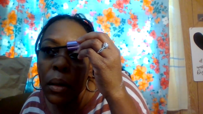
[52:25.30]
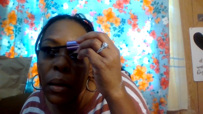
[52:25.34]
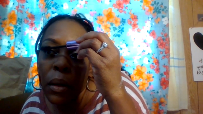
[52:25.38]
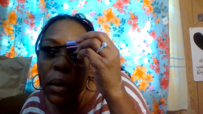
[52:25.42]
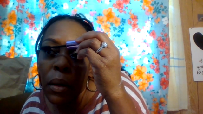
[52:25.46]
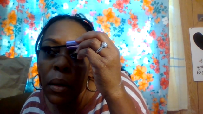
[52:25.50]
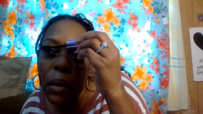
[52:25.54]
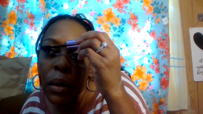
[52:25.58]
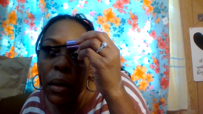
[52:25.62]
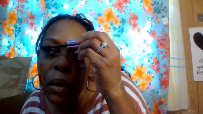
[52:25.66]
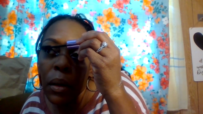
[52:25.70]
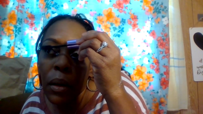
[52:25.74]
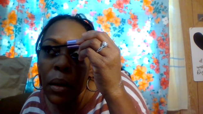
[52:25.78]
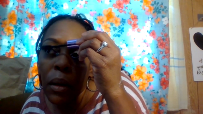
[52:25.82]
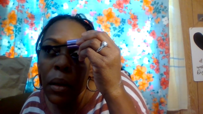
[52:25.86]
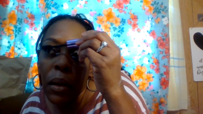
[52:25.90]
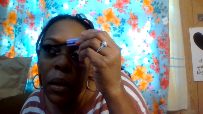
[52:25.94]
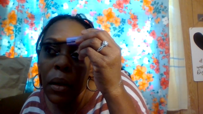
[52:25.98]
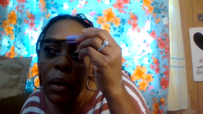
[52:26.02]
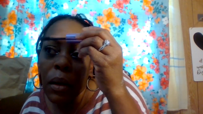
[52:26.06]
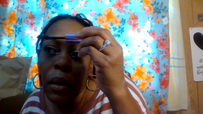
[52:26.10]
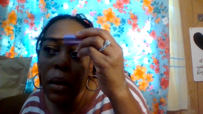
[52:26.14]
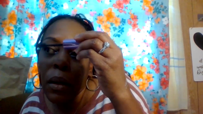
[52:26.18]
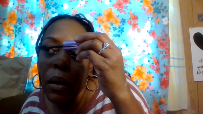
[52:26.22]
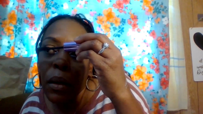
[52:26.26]

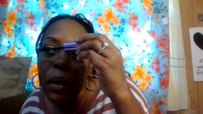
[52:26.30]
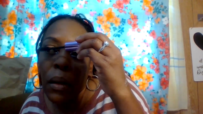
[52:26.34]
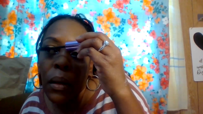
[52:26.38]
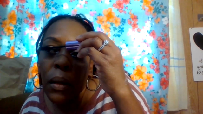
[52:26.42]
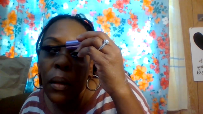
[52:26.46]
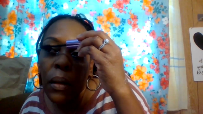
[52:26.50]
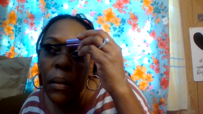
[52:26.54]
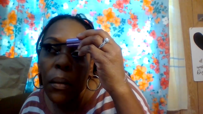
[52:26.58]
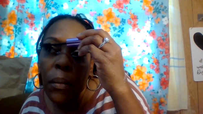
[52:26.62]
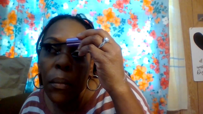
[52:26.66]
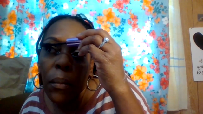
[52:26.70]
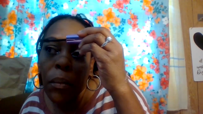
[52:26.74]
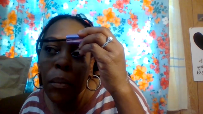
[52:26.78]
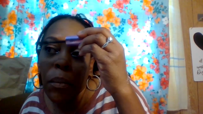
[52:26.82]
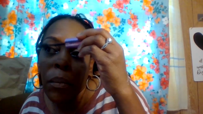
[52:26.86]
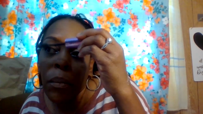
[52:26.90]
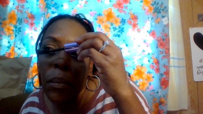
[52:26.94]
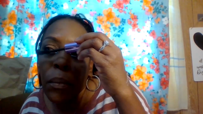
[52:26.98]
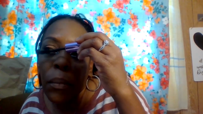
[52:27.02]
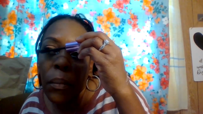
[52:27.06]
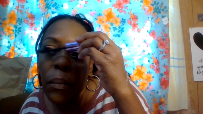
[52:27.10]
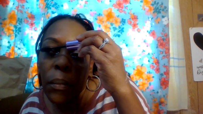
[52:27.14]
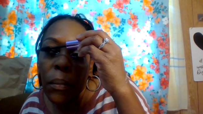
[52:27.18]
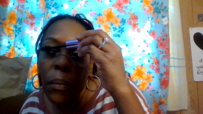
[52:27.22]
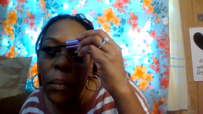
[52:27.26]

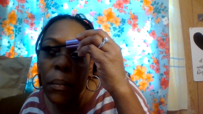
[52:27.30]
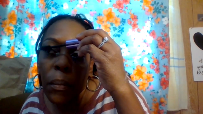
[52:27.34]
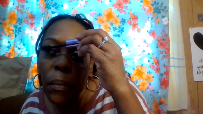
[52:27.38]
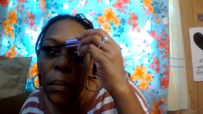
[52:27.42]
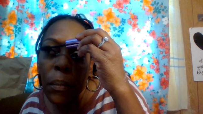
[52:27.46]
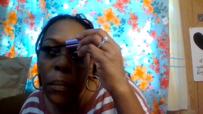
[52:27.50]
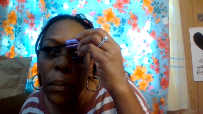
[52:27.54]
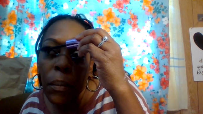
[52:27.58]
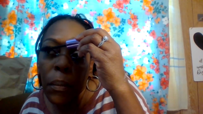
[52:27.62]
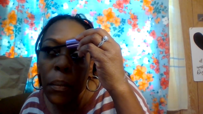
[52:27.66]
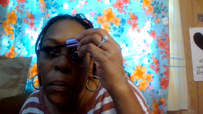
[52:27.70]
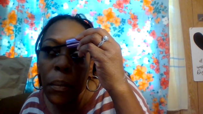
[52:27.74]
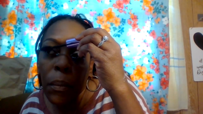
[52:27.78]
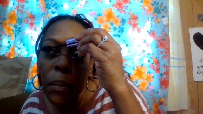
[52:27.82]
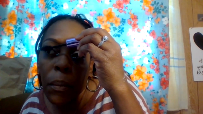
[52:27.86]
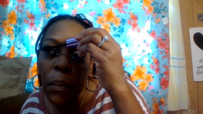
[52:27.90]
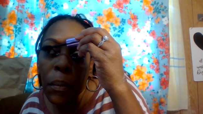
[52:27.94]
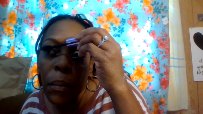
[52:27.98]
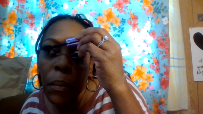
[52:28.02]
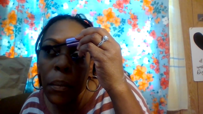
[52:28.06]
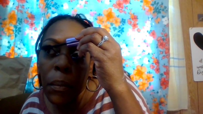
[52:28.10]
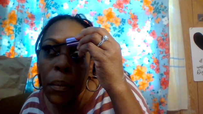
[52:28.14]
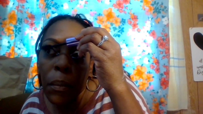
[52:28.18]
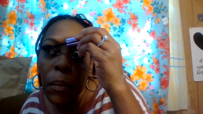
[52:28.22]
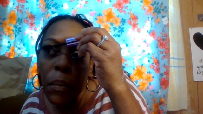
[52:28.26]

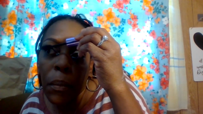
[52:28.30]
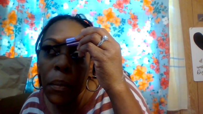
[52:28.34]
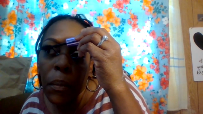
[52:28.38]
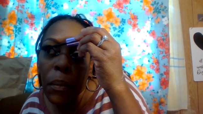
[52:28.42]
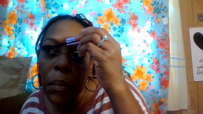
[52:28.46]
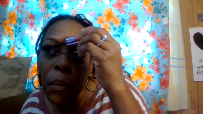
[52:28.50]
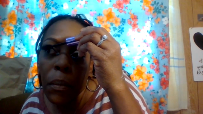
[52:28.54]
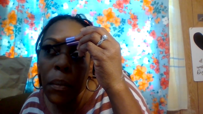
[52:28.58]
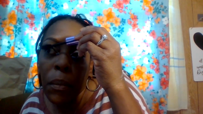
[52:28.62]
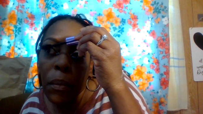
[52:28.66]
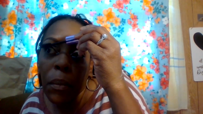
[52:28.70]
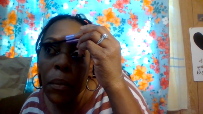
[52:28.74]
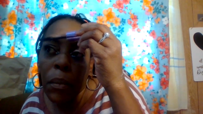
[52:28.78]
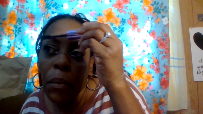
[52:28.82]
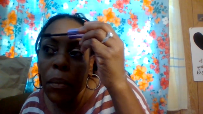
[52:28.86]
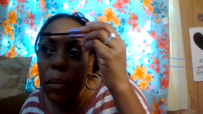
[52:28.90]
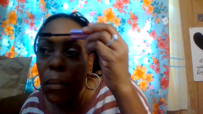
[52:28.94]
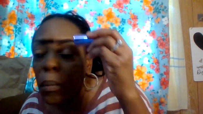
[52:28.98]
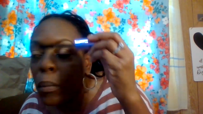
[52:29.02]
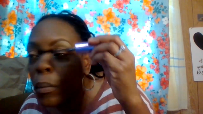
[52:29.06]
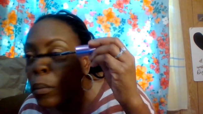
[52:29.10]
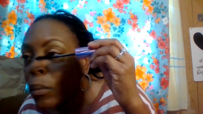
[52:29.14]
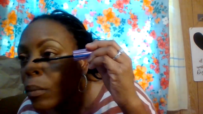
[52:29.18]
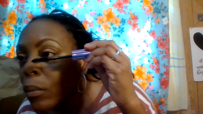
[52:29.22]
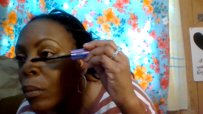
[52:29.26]

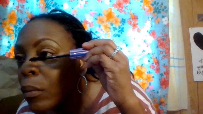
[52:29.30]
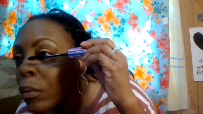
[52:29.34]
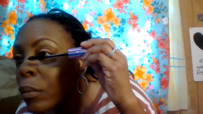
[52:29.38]
(no one is talking)